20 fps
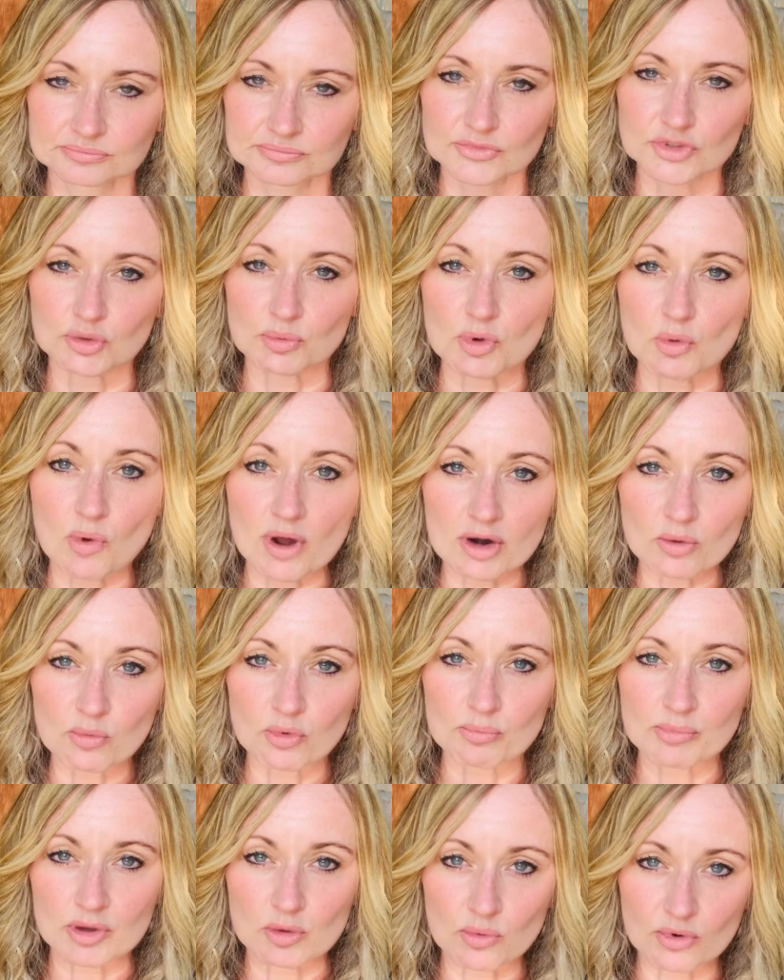So we want
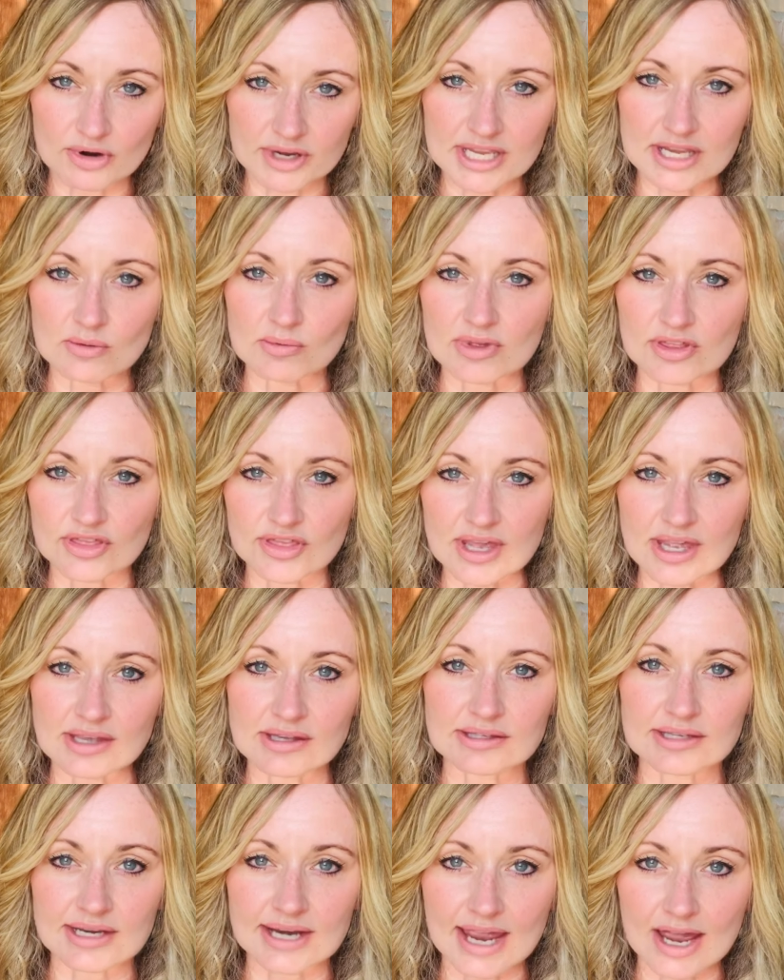to be working with
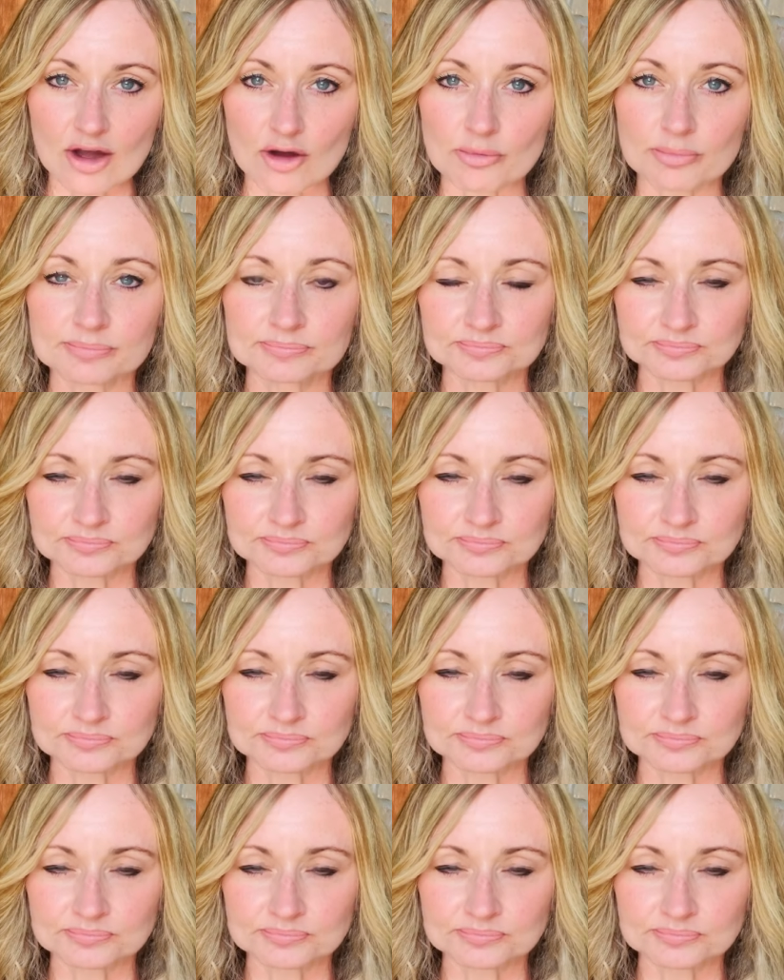things that help